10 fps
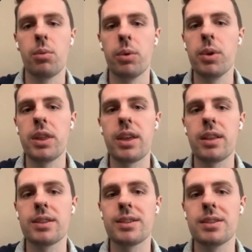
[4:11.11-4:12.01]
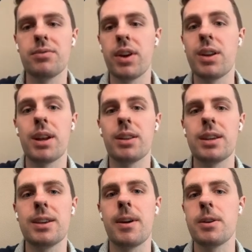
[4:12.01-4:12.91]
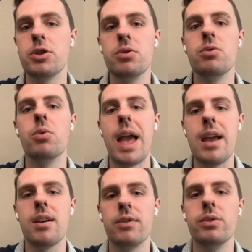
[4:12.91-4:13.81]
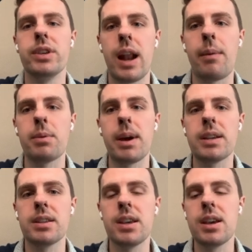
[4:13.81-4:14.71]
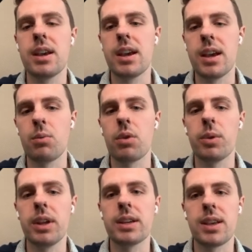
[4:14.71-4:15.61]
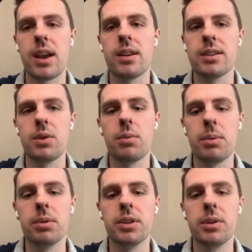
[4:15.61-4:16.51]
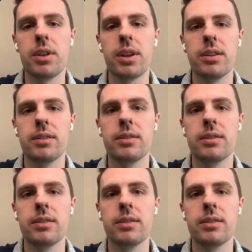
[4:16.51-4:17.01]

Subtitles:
We really think this is fundamentally a new way of using Optimizely, and we're really excited to see what people do with it.